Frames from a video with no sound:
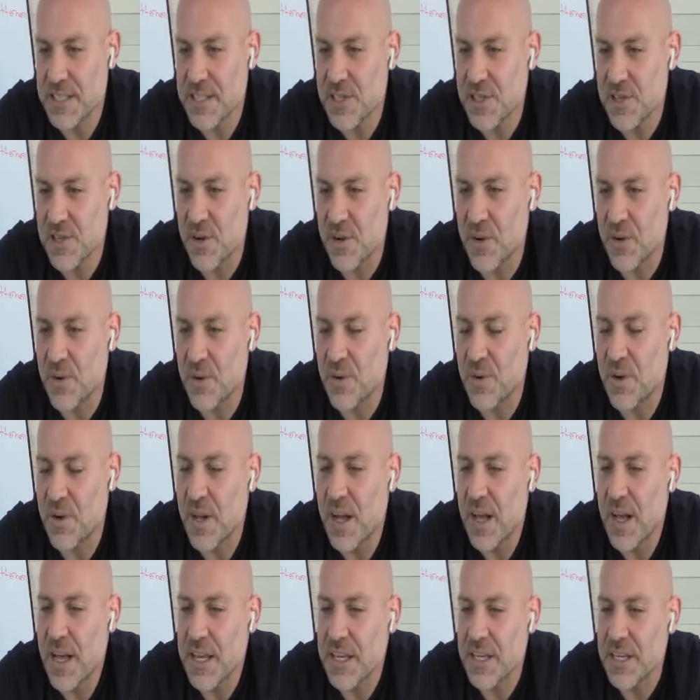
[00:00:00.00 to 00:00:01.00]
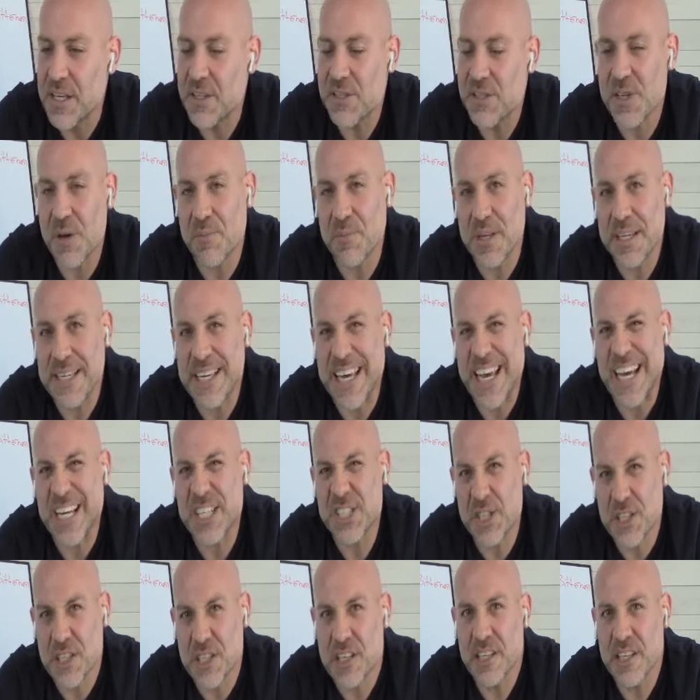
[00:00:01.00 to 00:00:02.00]
So something
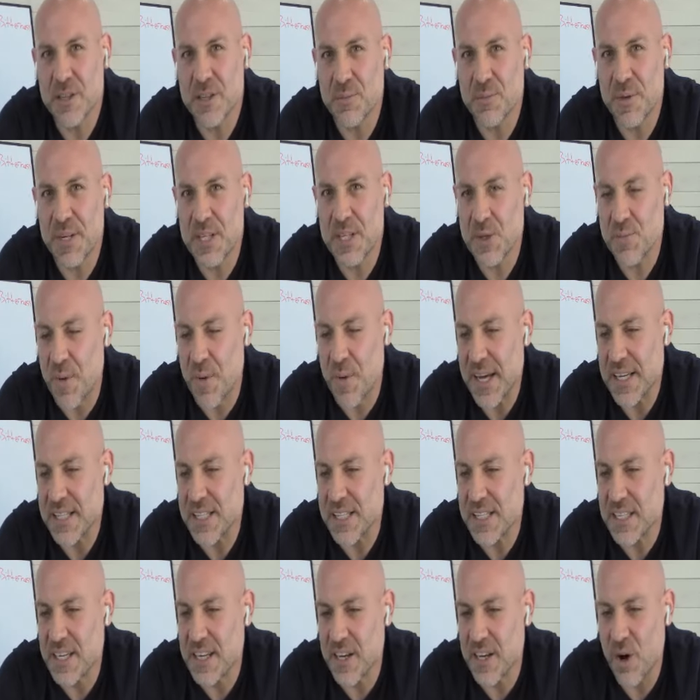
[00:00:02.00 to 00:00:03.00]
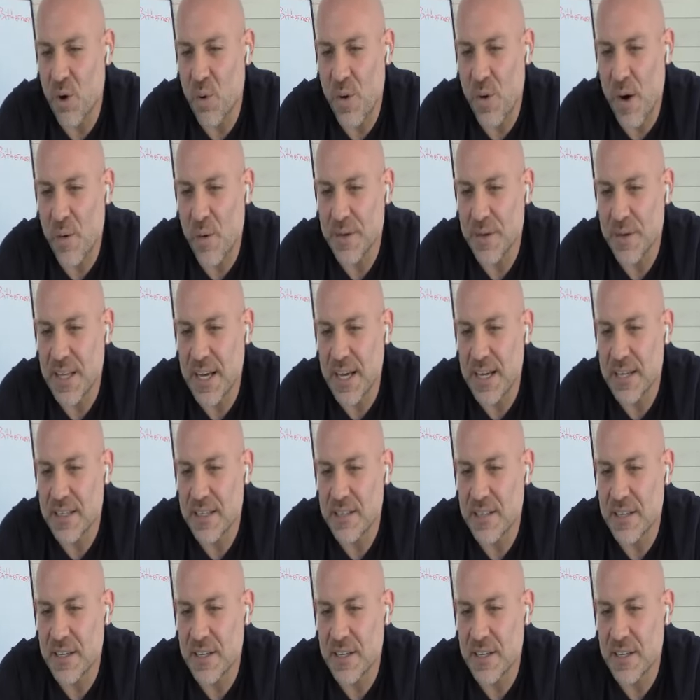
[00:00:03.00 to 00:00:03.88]
Cajun, a little bit of spicy can go well with that.